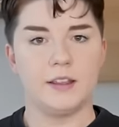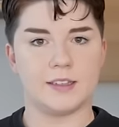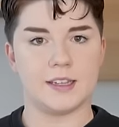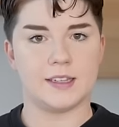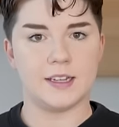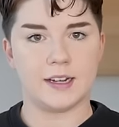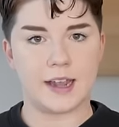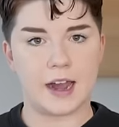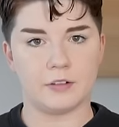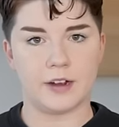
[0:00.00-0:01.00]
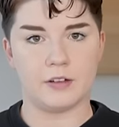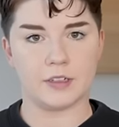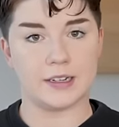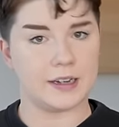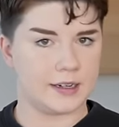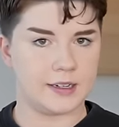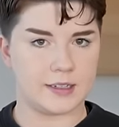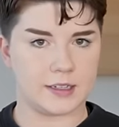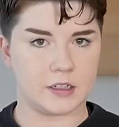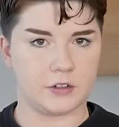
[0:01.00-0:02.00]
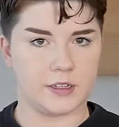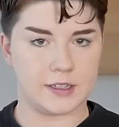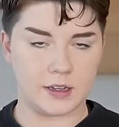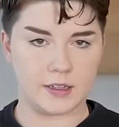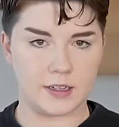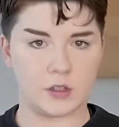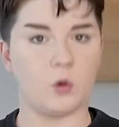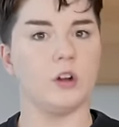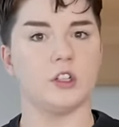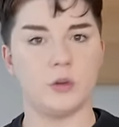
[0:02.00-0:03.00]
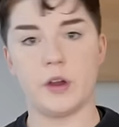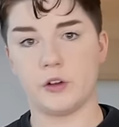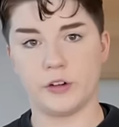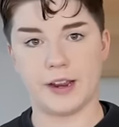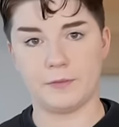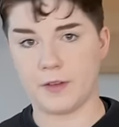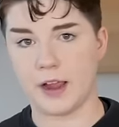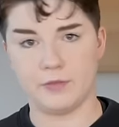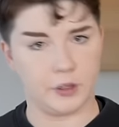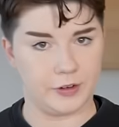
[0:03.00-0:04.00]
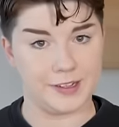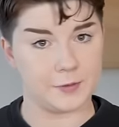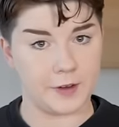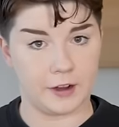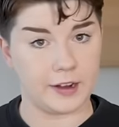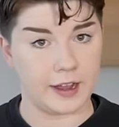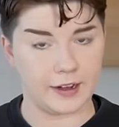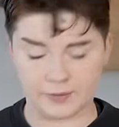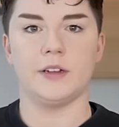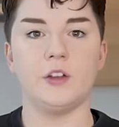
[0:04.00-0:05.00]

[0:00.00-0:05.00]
This is sitting at around 96 degrees Celsius or 205 degrees Fahrenheit.